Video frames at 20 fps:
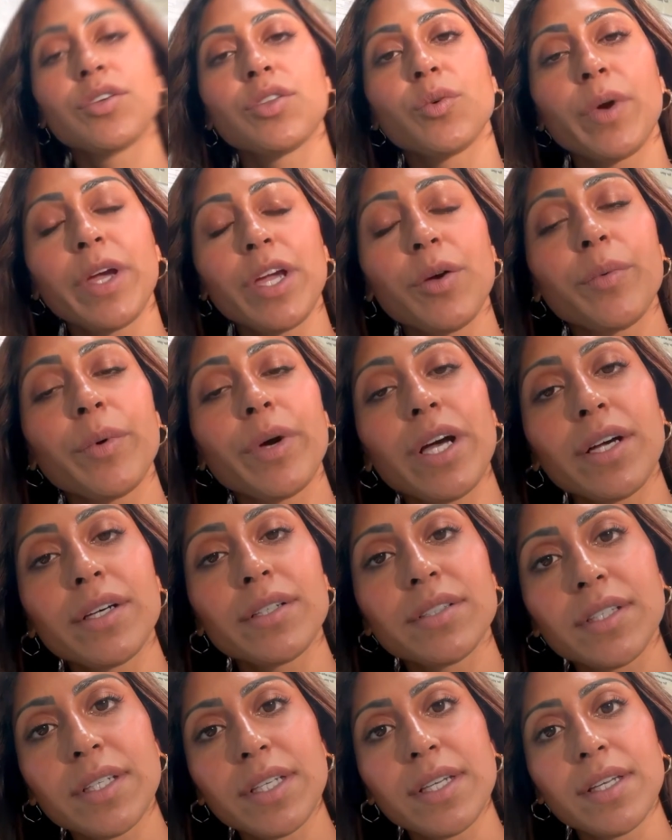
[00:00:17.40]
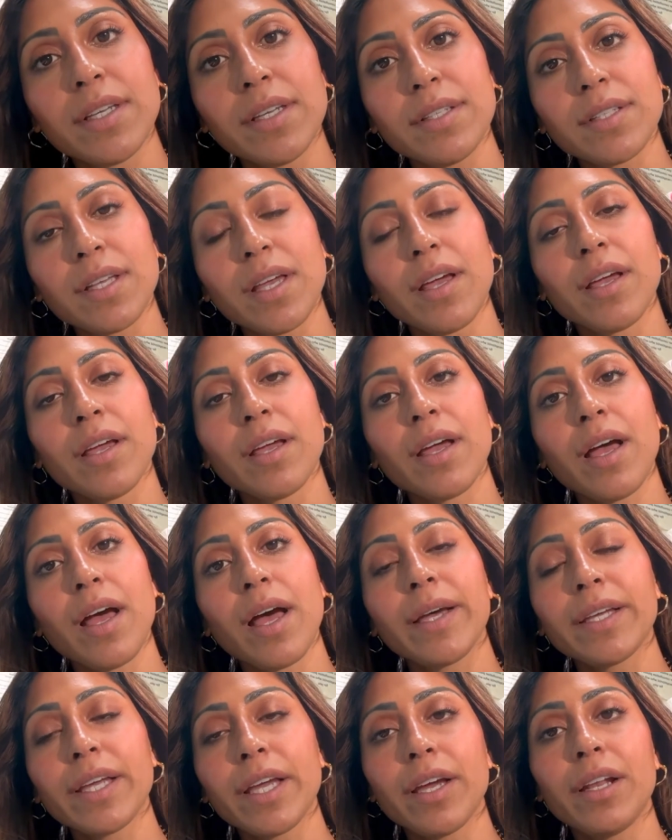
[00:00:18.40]
the way it works is
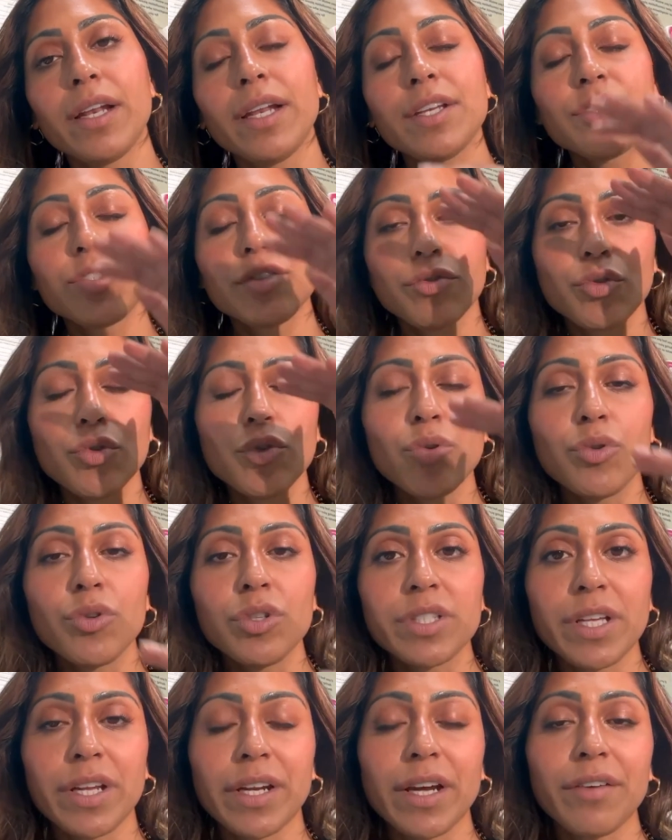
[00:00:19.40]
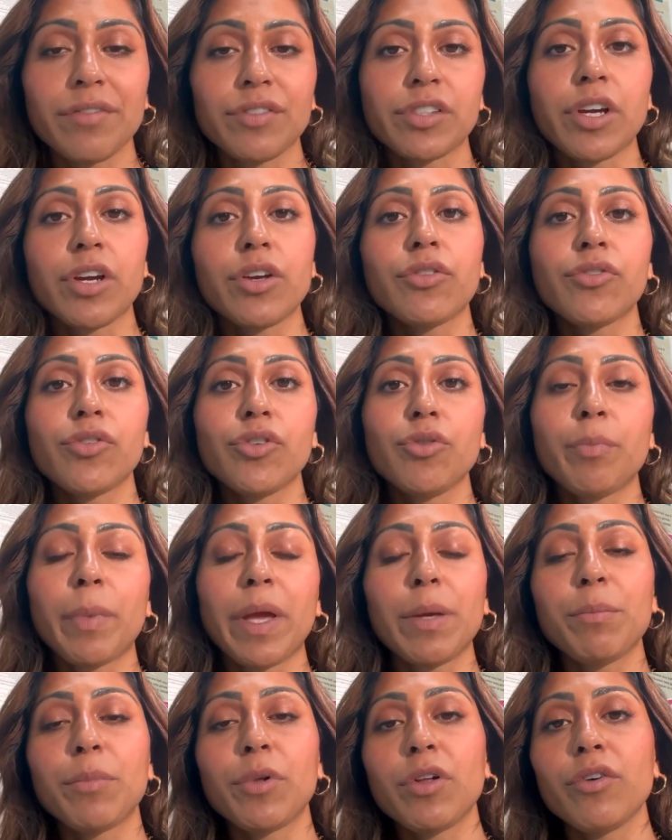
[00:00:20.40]
I get a list of calls that I have to go through.
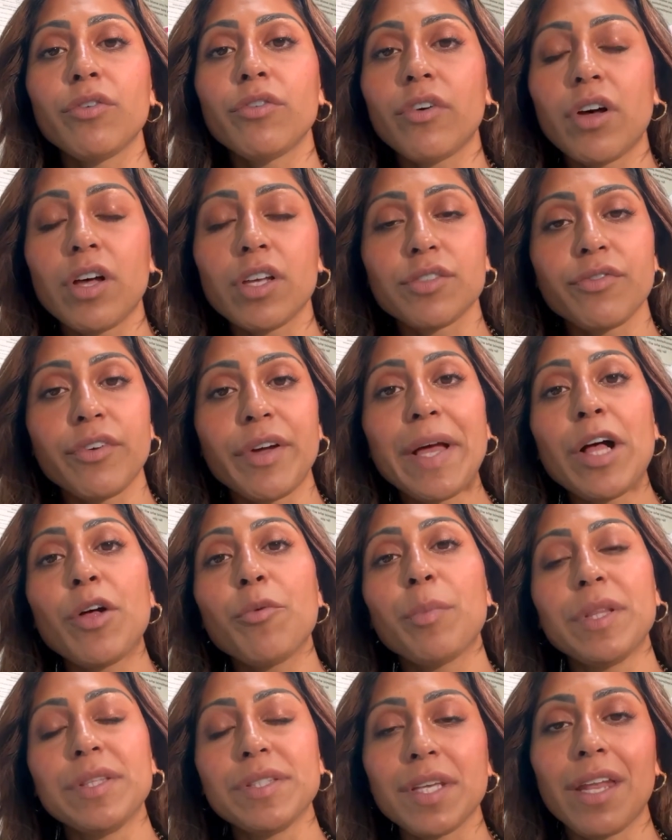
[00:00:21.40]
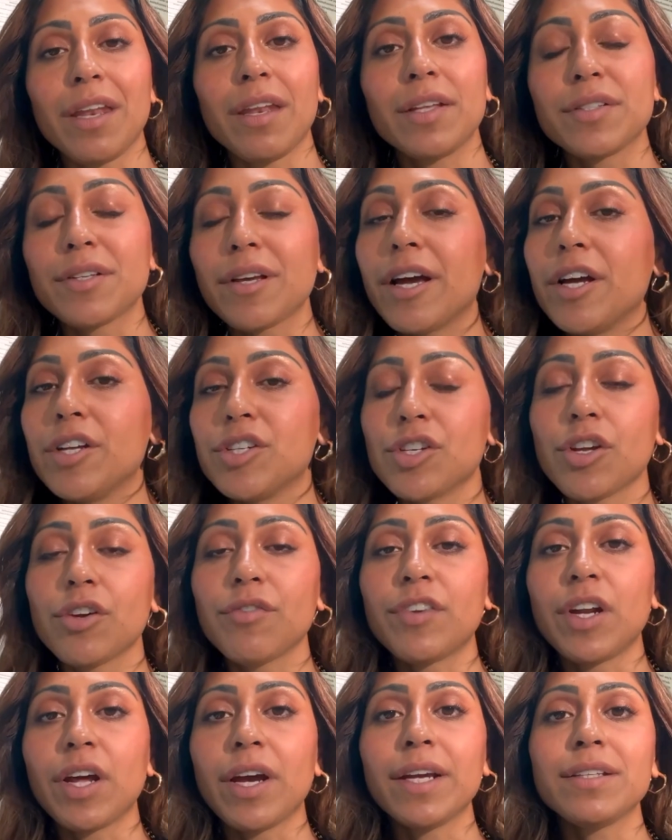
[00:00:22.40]
People who have asked for help and said it's urgent
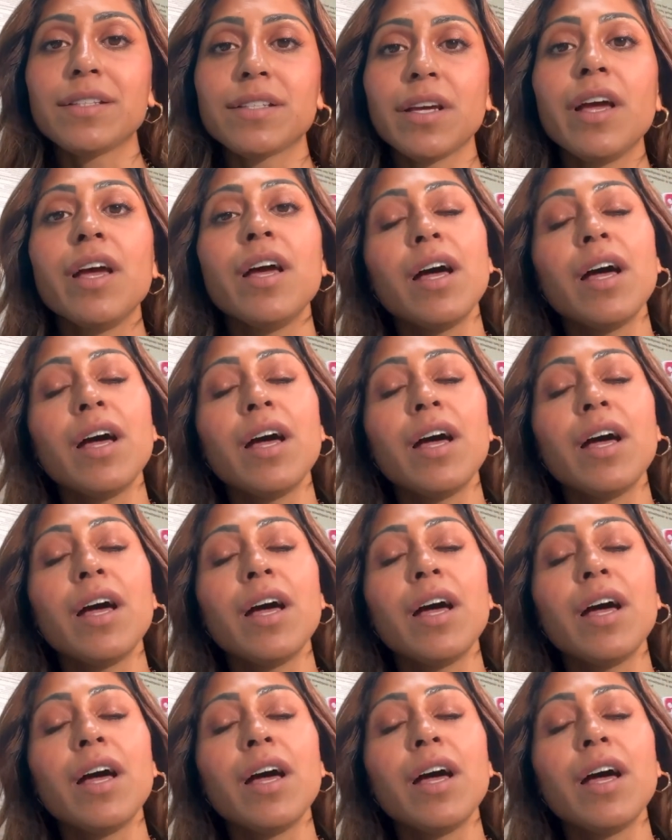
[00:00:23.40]
overnight.